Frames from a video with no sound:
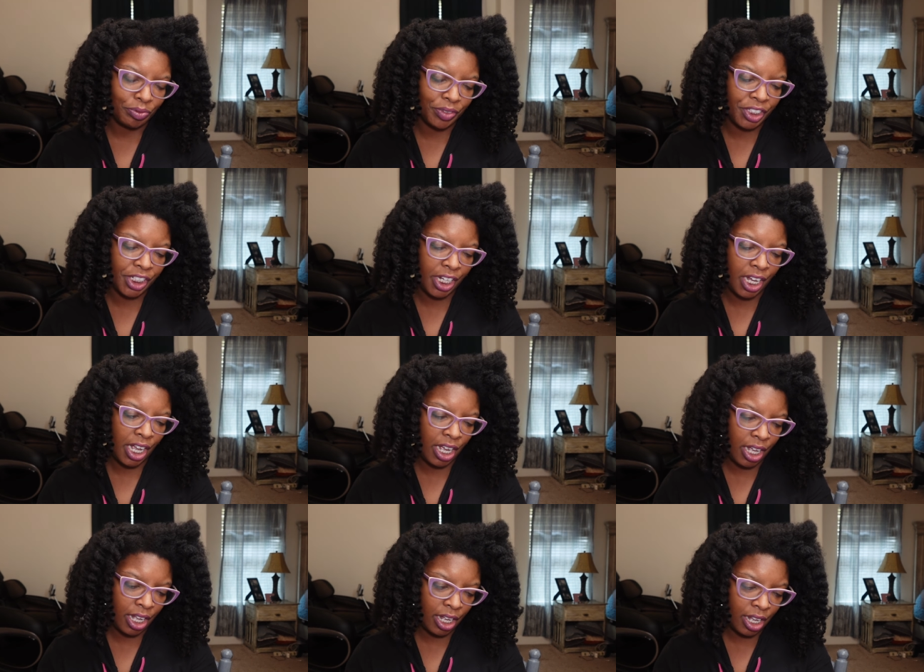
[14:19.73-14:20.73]

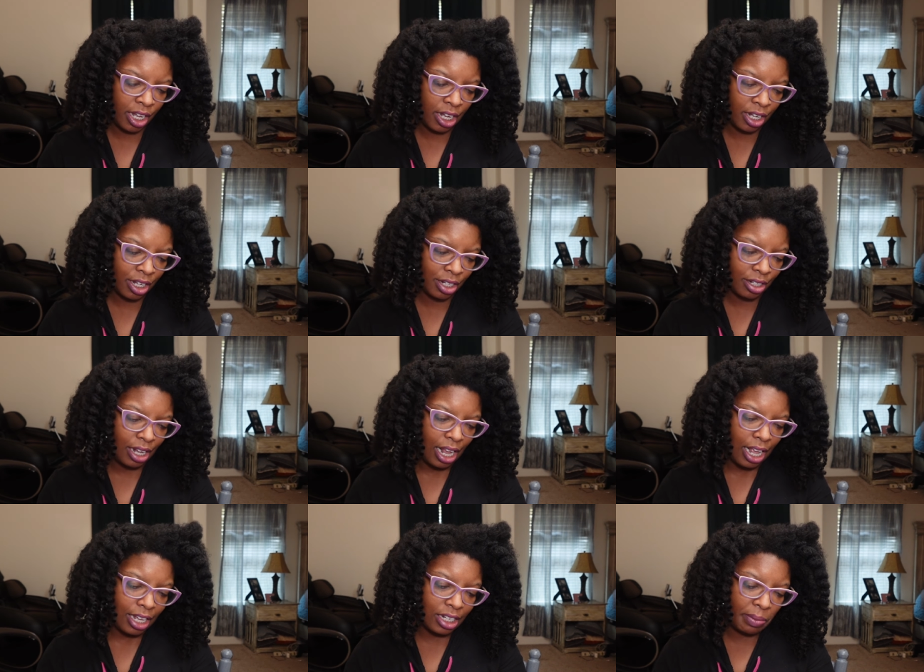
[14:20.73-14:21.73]
Child.
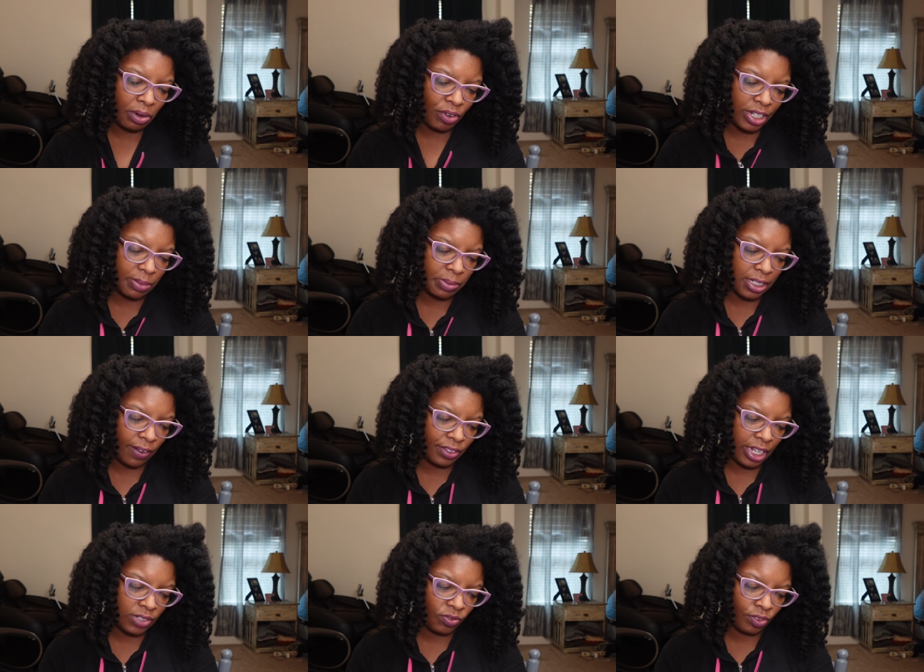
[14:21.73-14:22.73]
Let me read some stuff
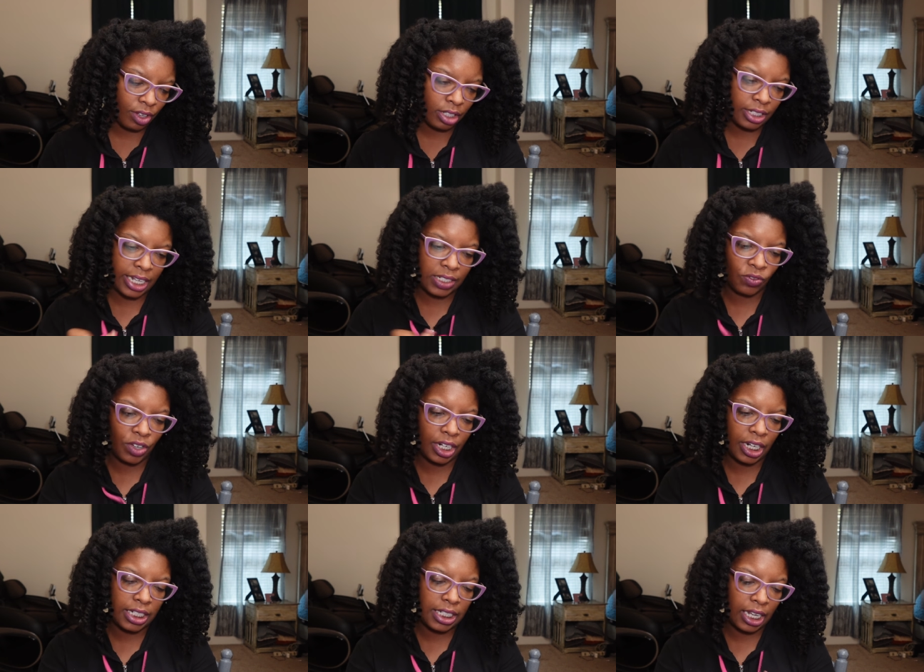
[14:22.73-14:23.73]
that's that's
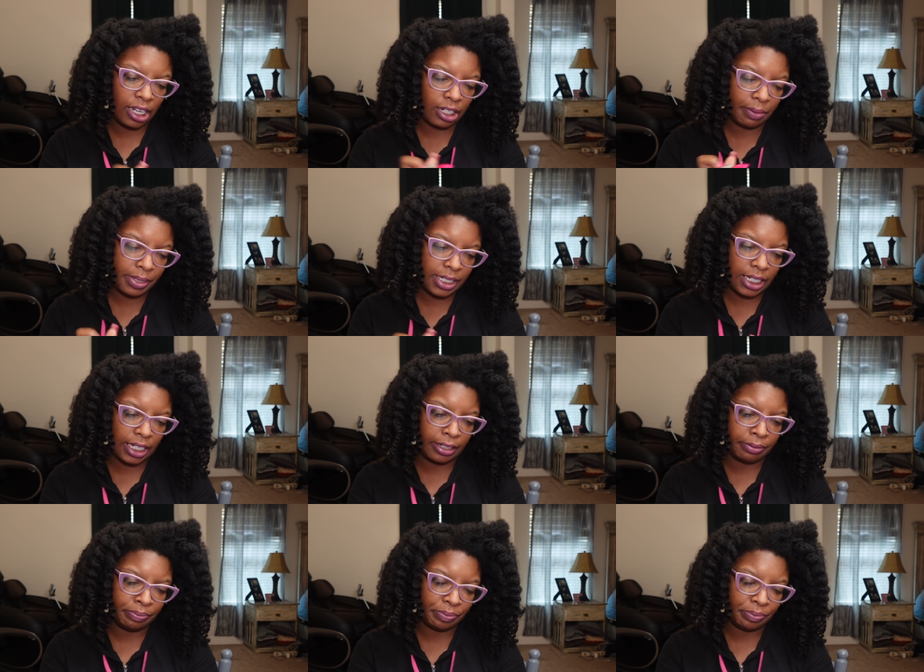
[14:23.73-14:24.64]
funny as hell. Let me see.